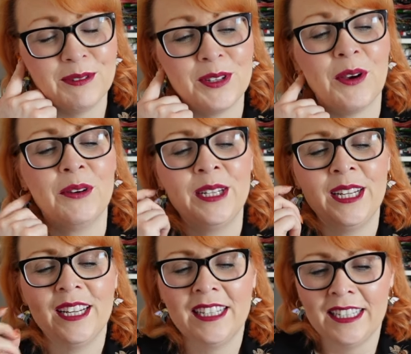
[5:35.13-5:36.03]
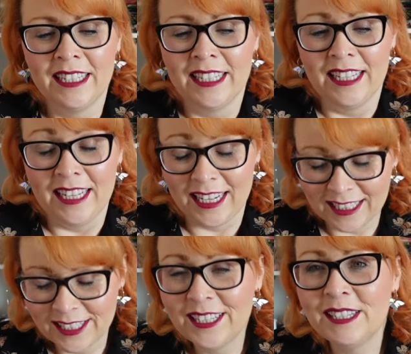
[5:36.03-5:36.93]
So
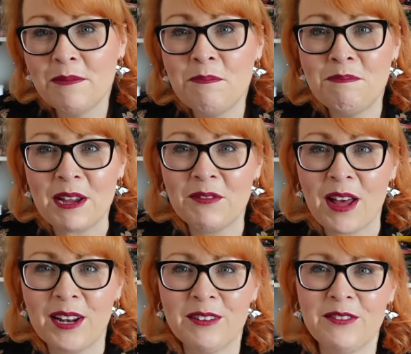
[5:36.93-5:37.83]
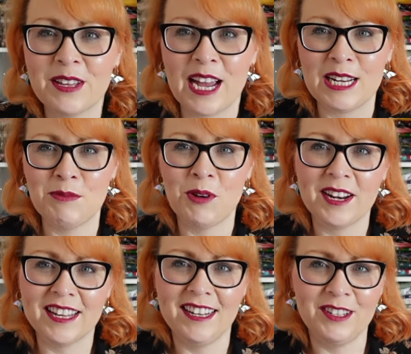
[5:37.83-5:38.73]
yeah, big fan of the
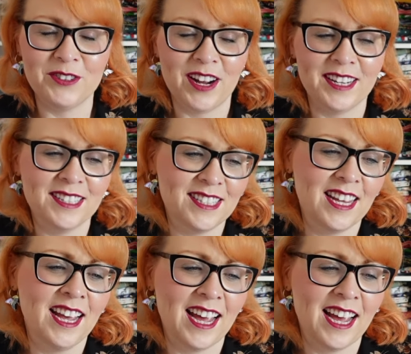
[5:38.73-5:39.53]
Cashmerette Kineton dress,